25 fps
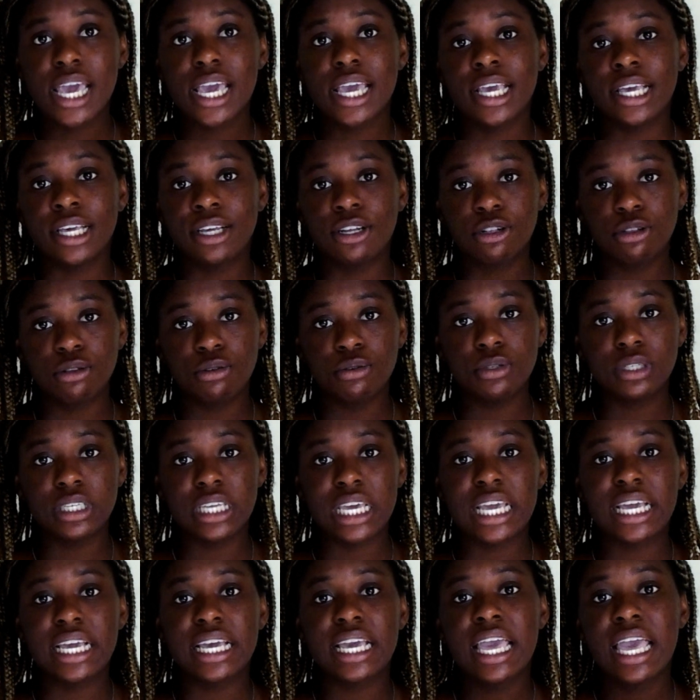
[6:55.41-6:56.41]

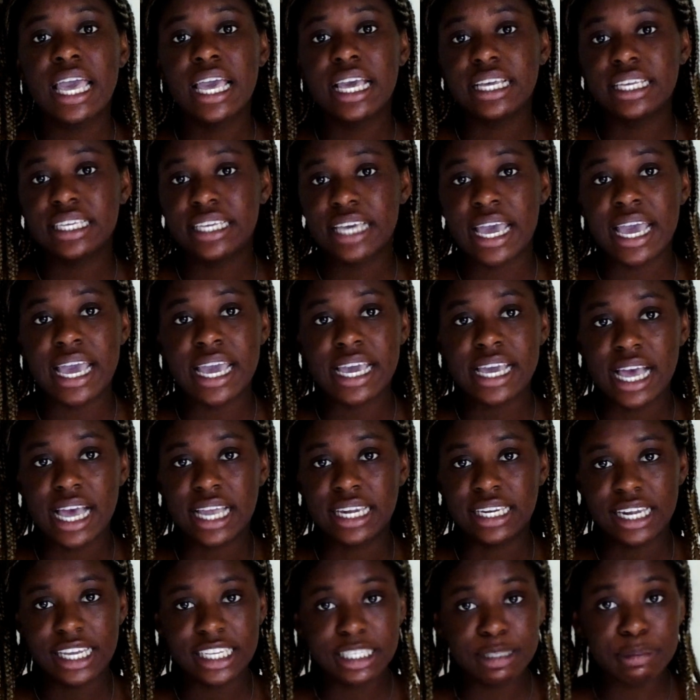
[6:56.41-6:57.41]
including gay
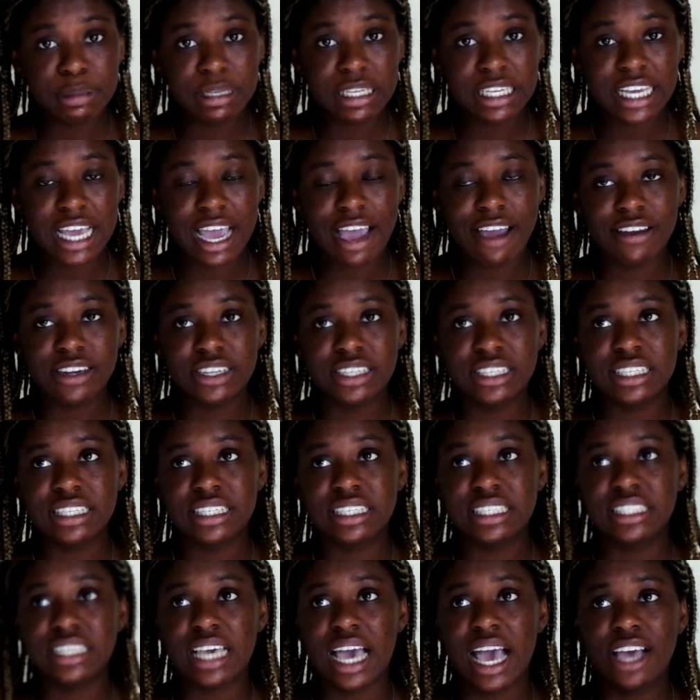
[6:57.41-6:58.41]
and lesbian
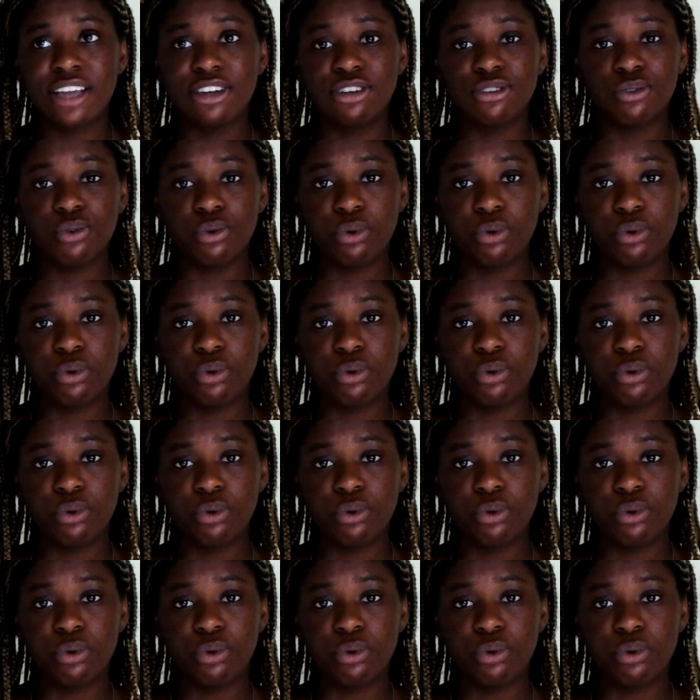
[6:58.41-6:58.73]
characters and